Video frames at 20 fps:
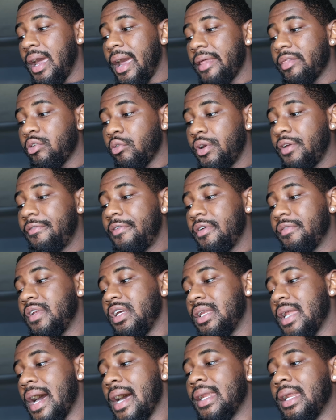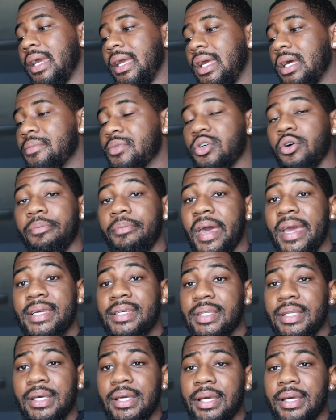at 3.59 a.m. So
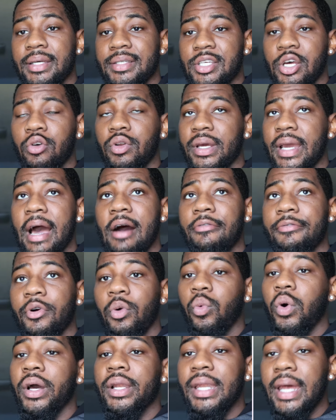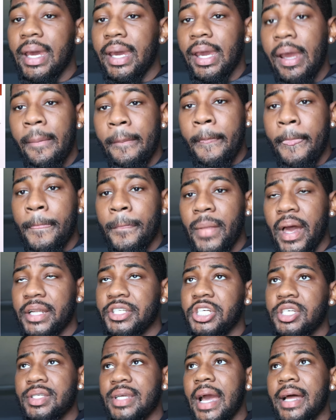basically, it's only out for one day. I
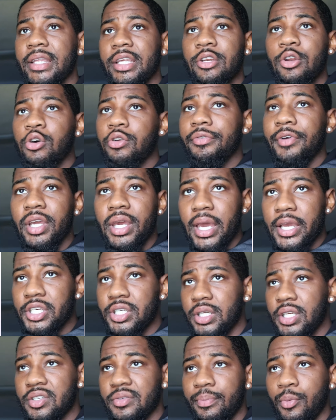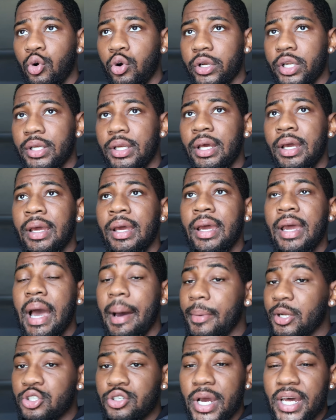just got the notification this morning.
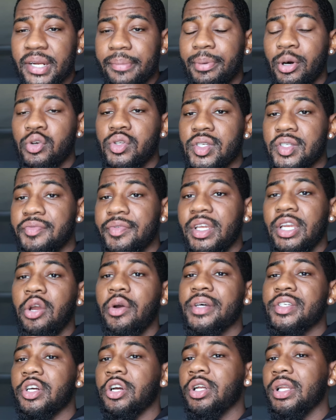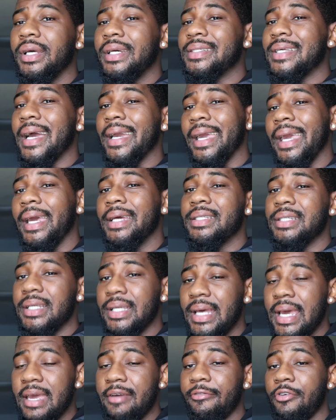I'm gonna try to post this video as early as I can
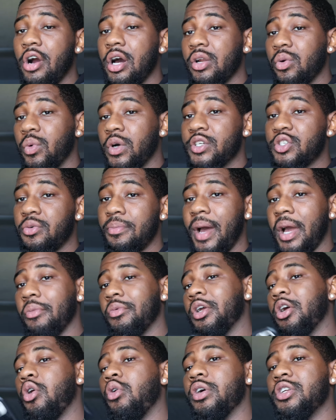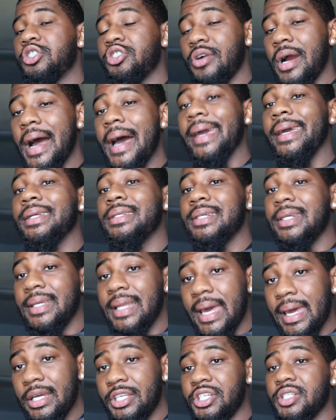today for all the ones who might wanna go and try it
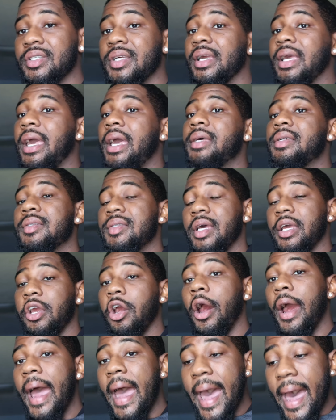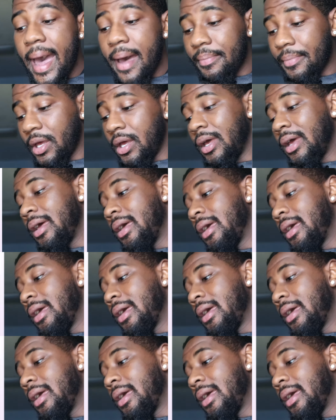today, just in case it's in your app.